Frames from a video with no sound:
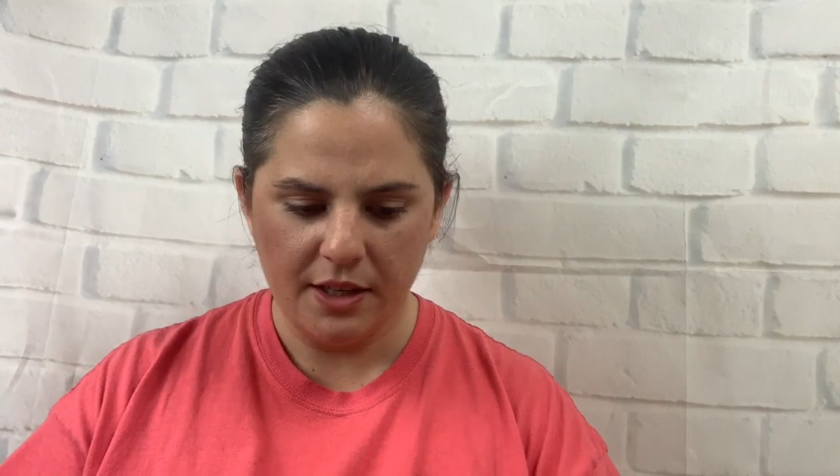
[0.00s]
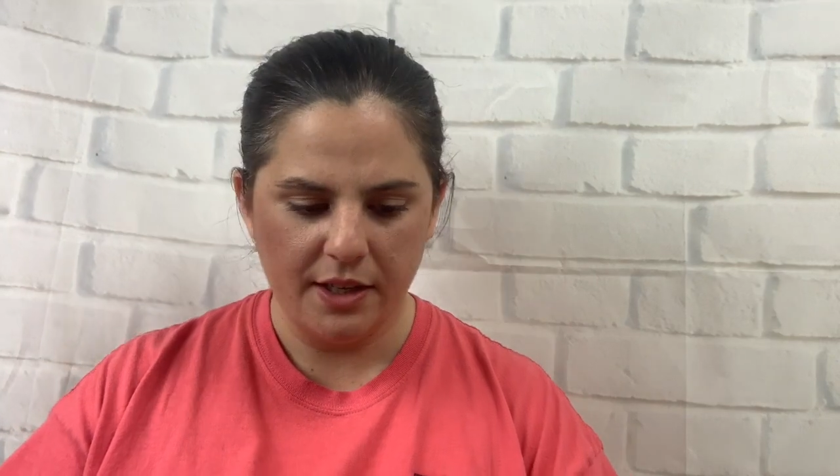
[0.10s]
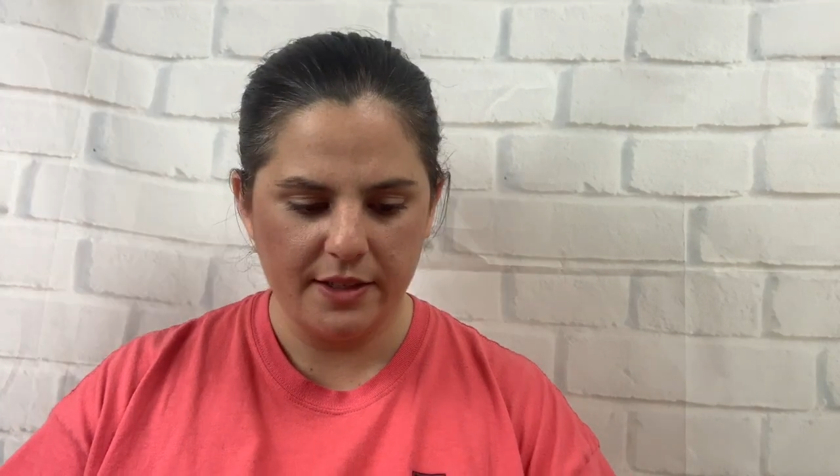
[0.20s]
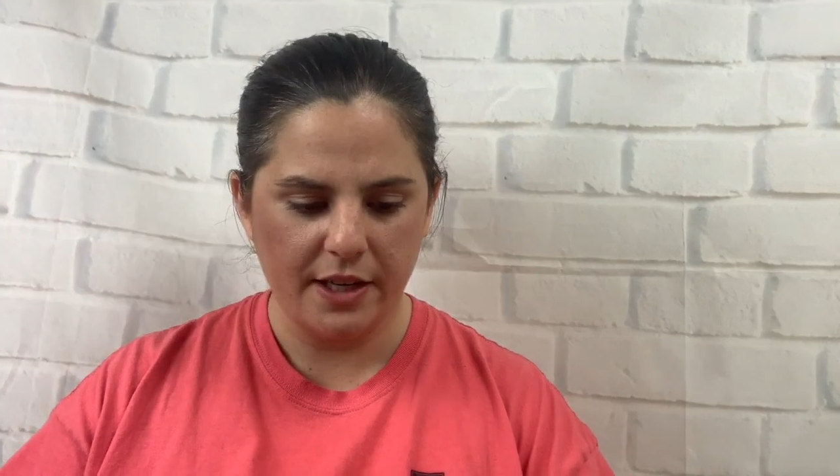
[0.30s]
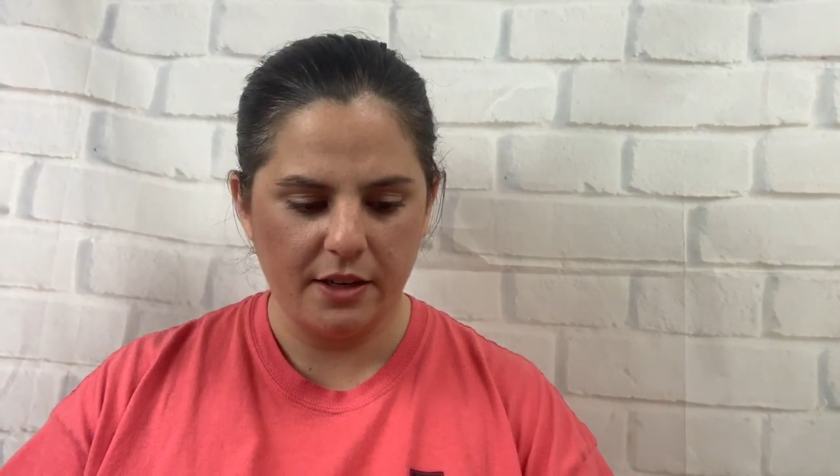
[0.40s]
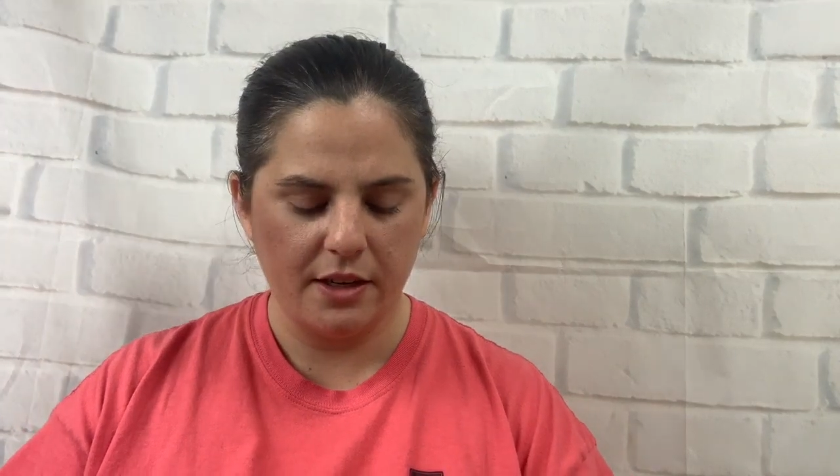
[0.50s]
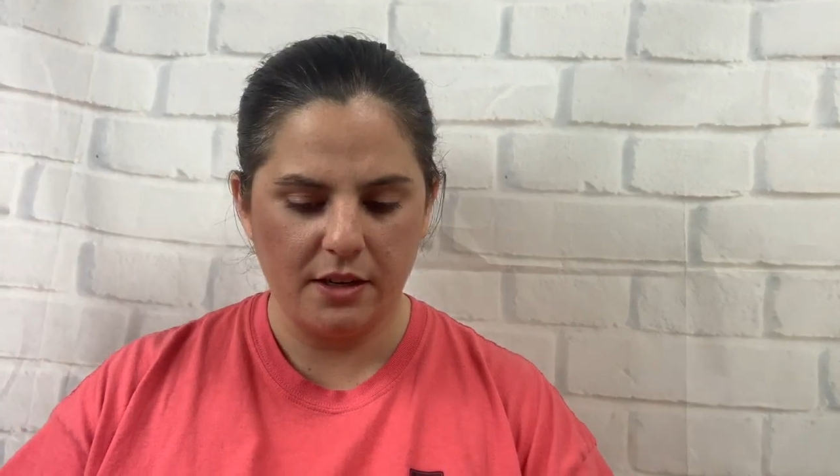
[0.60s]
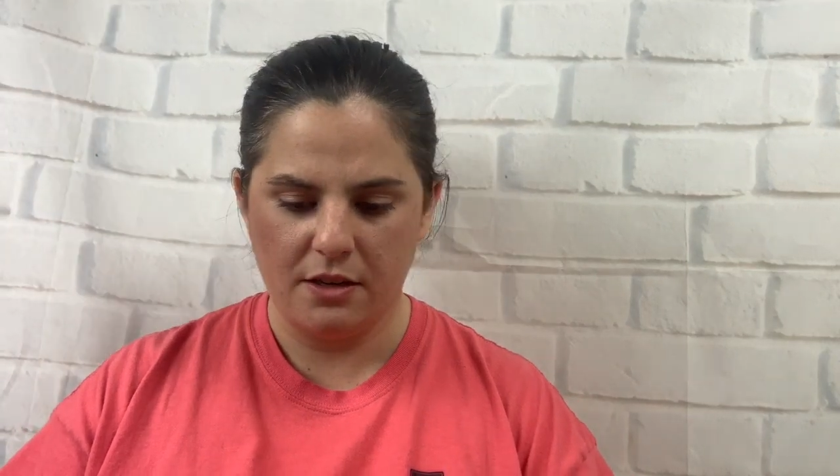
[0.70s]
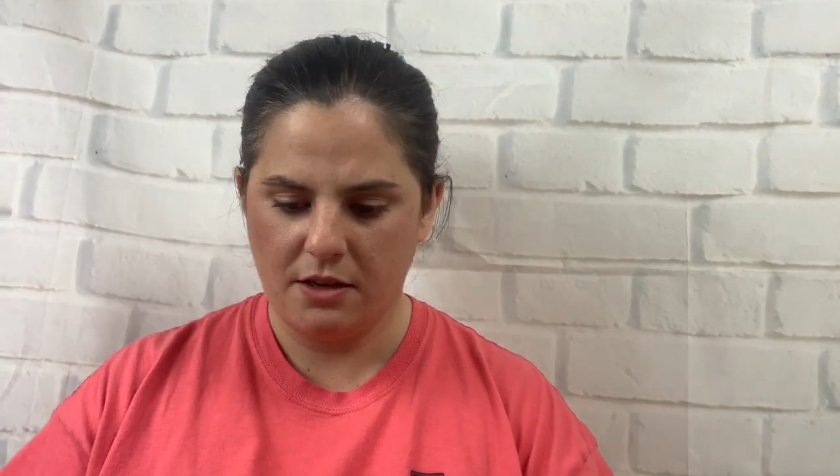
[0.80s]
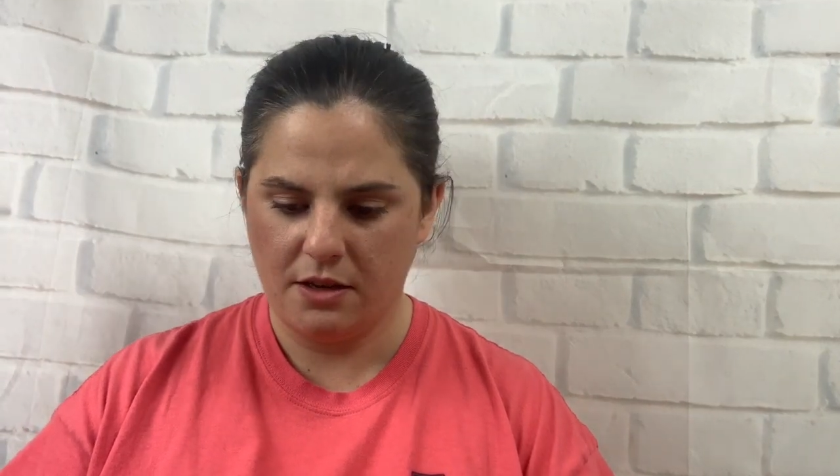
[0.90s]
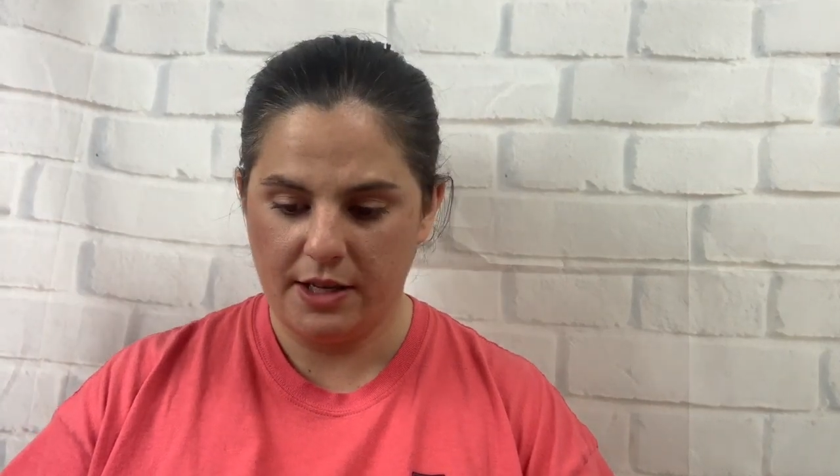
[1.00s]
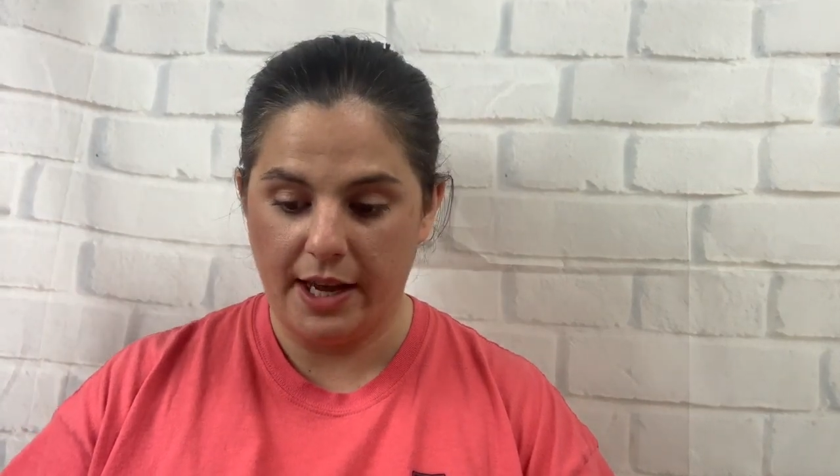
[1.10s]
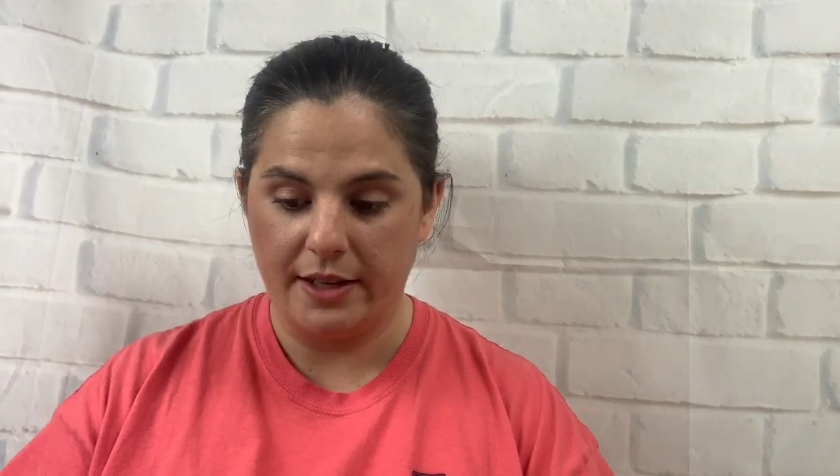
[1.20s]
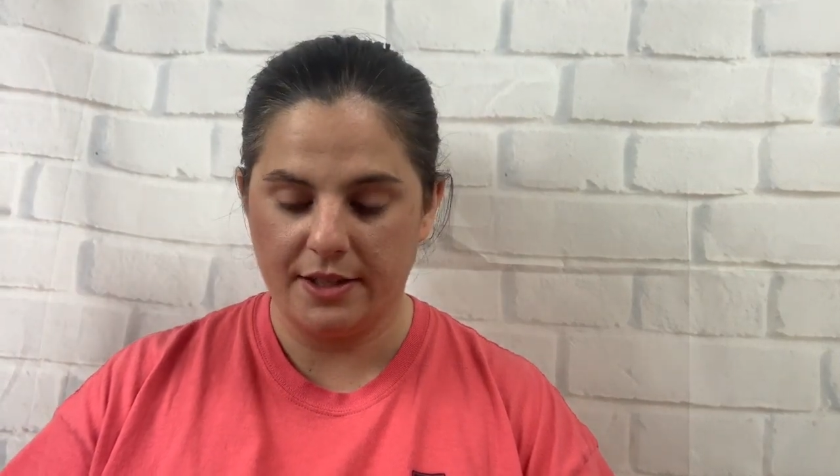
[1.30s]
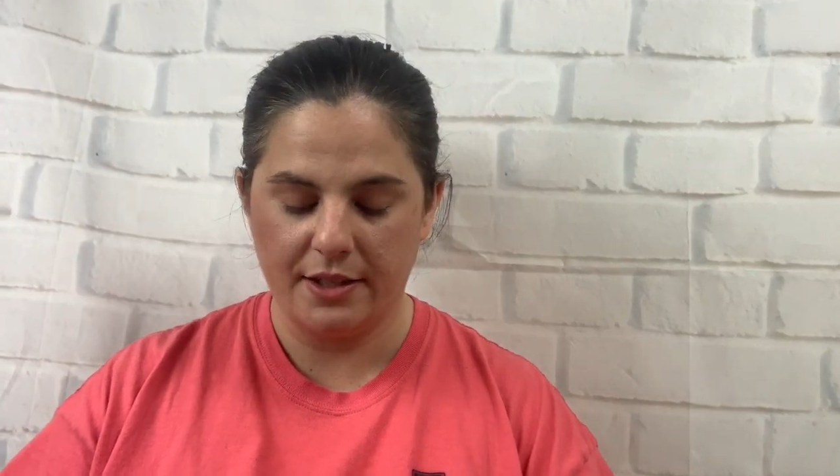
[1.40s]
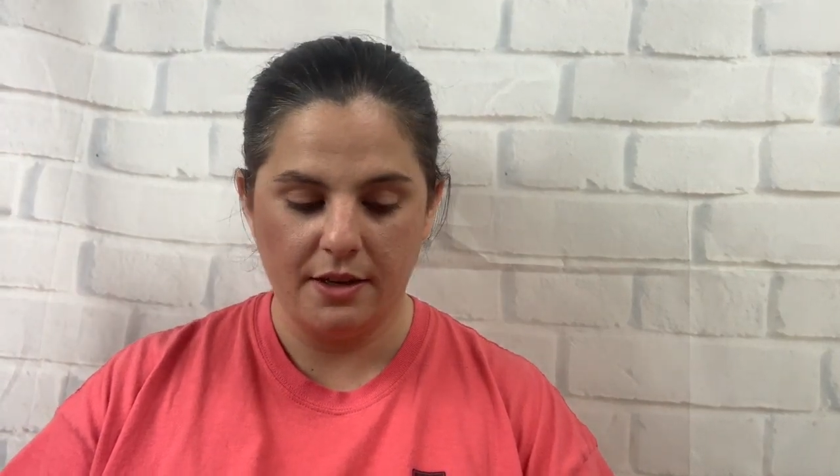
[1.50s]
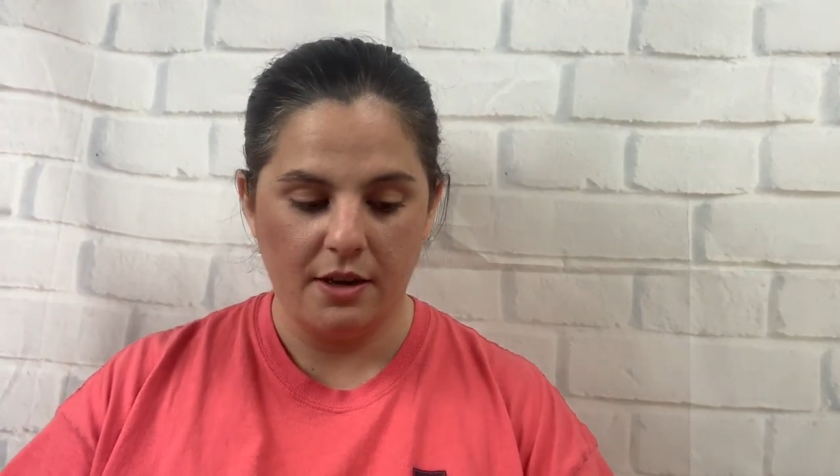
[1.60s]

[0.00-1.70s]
So yes.